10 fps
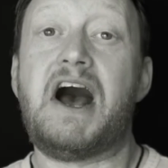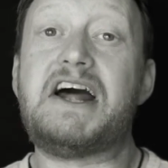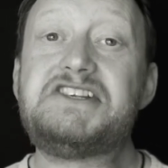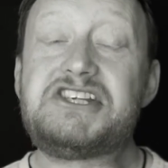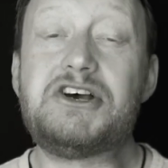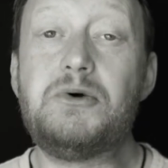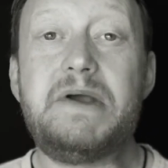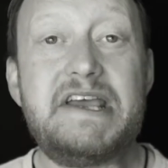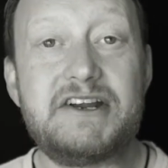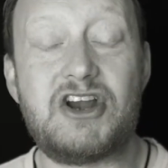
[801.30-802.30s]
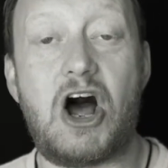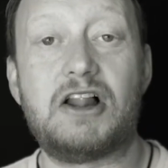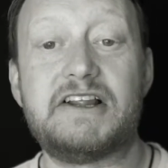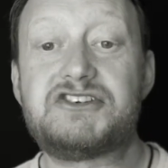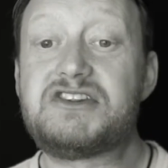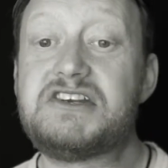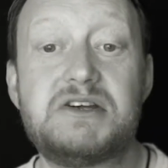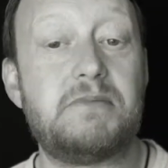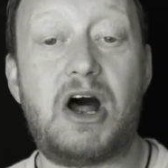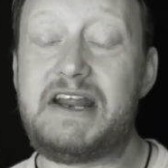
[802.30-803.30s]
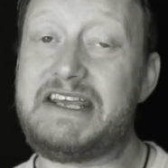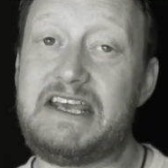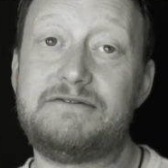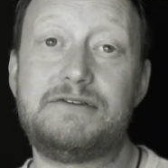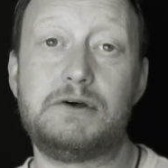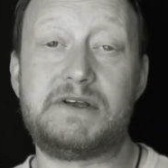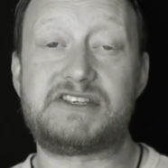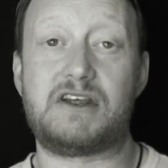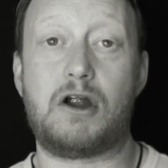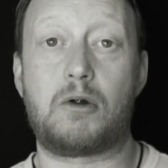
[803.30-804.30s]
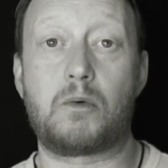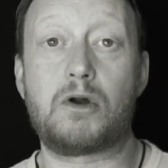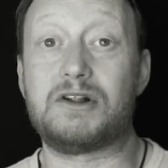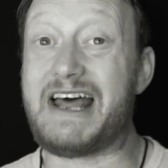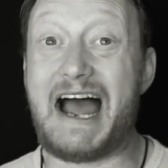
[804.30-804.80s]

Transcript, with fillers: Until we acknowledge the demonic influence in our world,